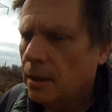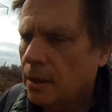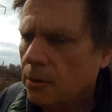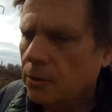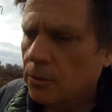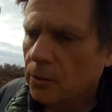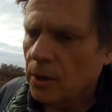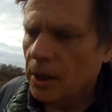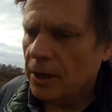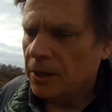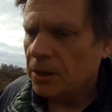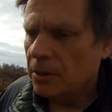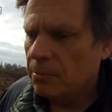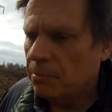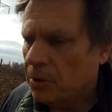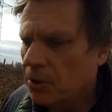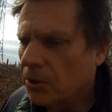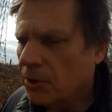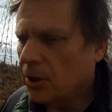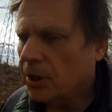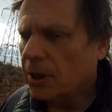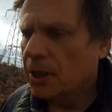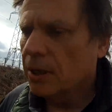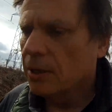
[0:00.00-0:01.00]
writing the
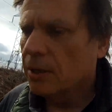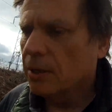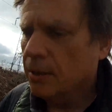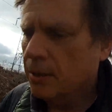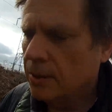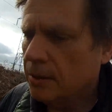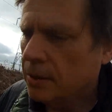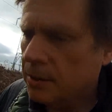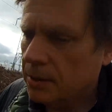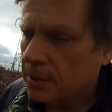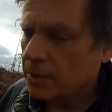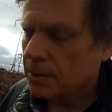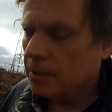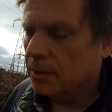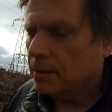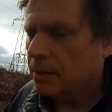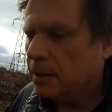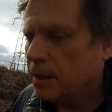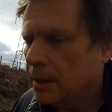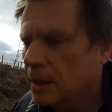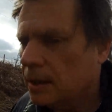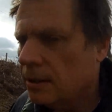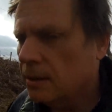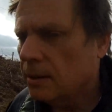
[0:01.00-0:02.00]
book. So
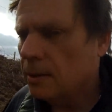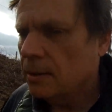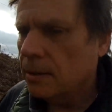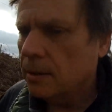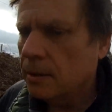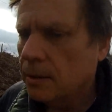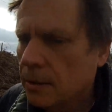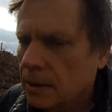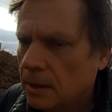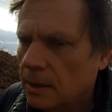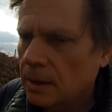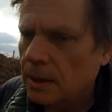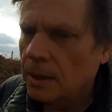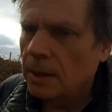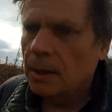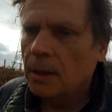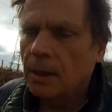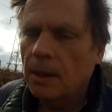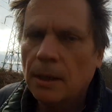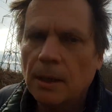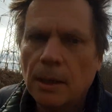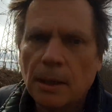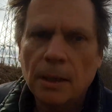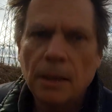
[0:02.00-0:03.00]
yeah,
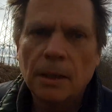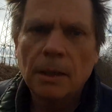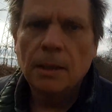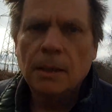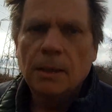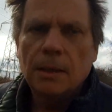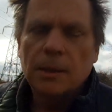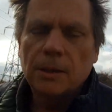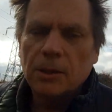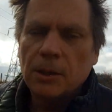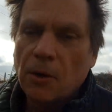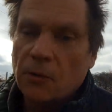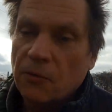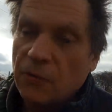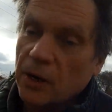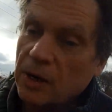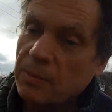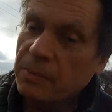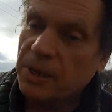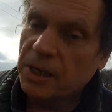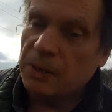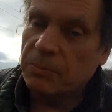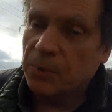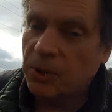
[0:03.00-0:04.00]
it's not a very
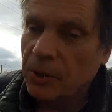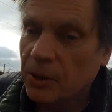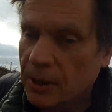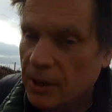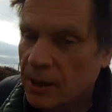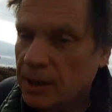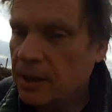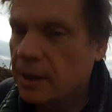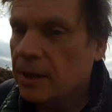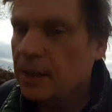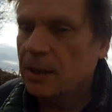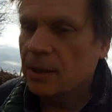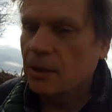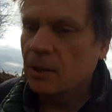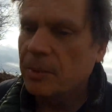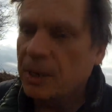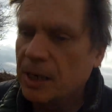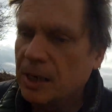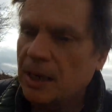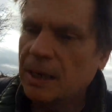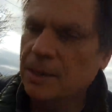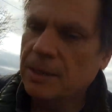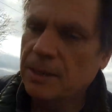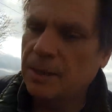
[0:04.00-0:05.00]
big book. It'll be
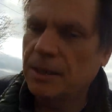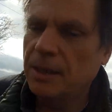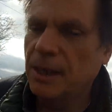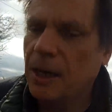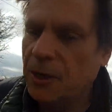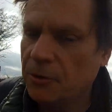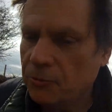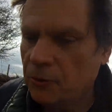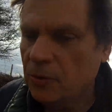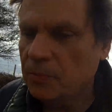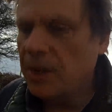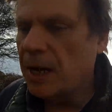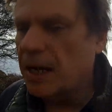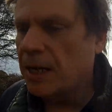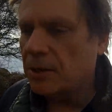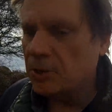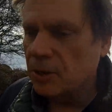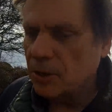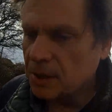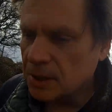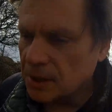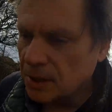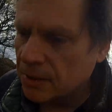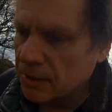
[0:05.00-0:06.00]
less than 100
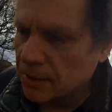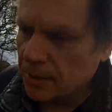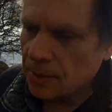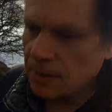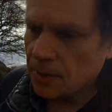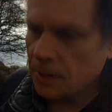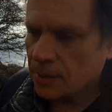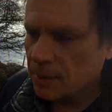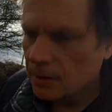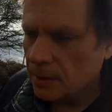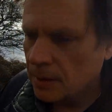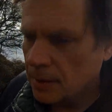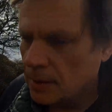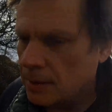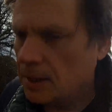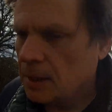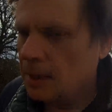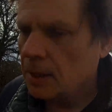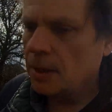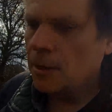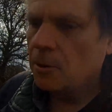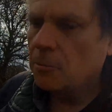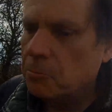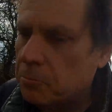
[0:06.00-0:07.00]
pages.
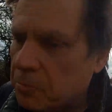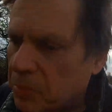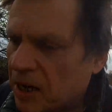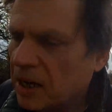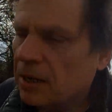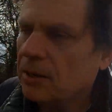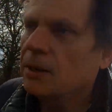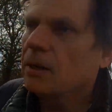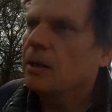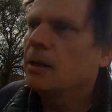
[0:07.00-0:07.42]
But